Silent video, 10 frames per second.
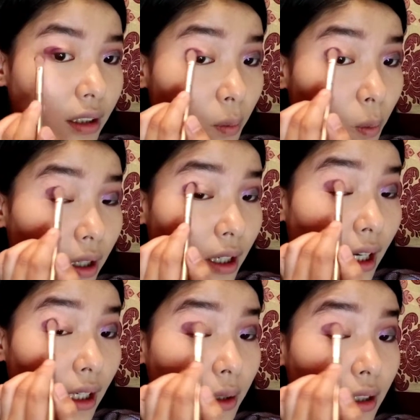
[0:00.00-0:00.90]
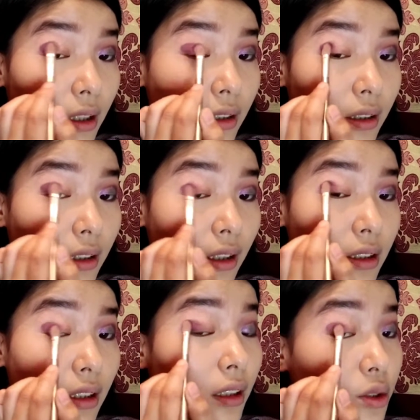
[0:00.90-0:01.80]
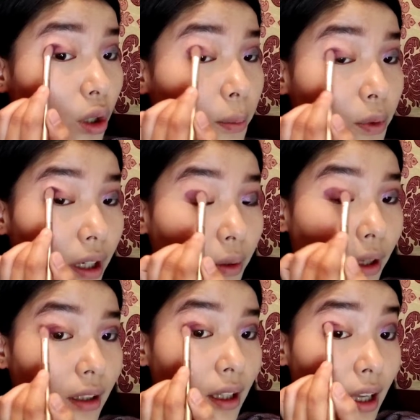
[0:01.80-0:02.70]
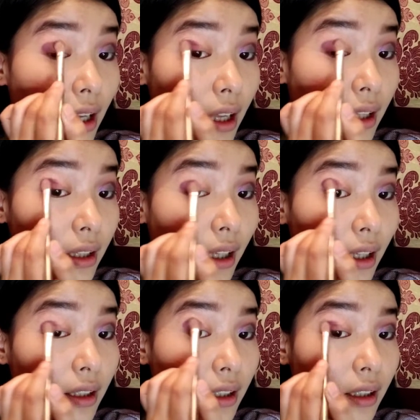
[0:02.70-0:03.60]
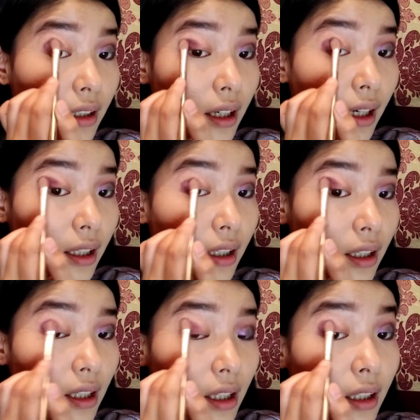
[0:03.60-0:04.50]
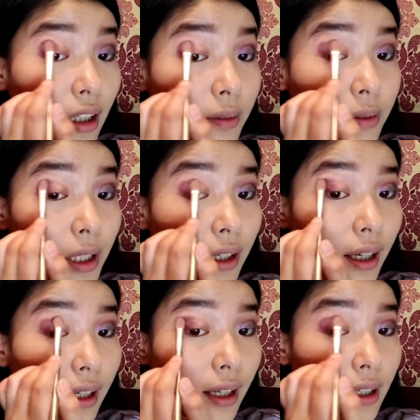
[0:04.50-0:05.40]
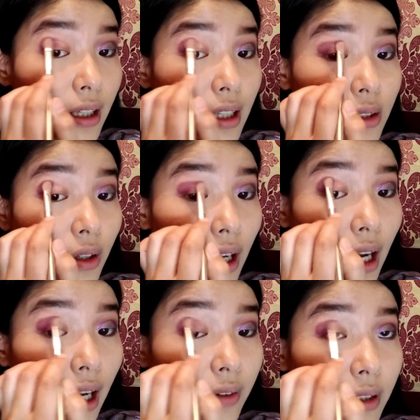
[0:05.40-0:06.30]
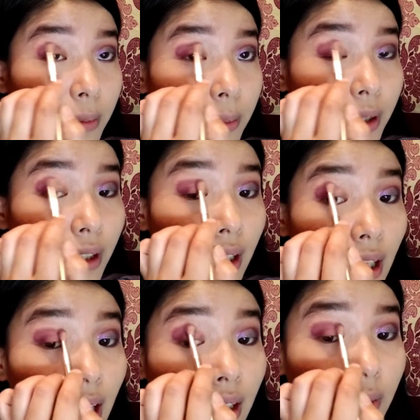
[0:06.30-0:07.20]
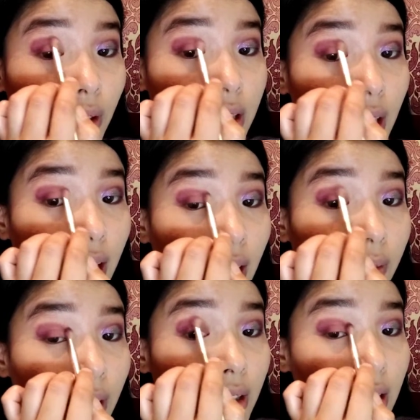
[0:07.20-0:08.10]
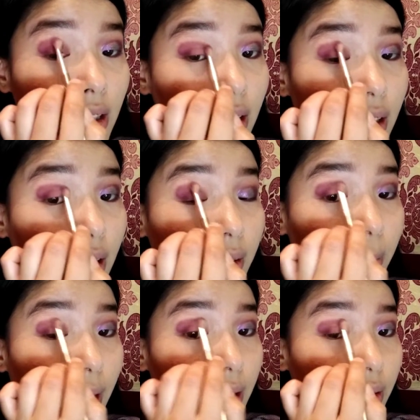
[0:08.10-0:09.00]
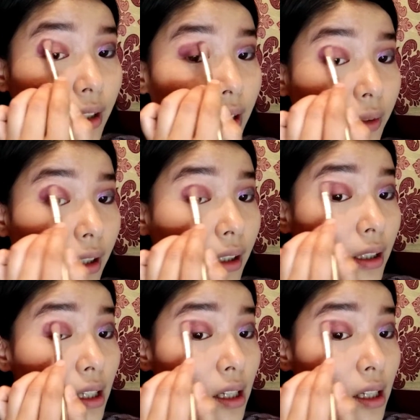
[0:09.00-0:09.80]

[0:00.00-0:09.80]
One eye does job really well, and then the other eye gives me a headache. So I will be bringing it inwards, blend it really well.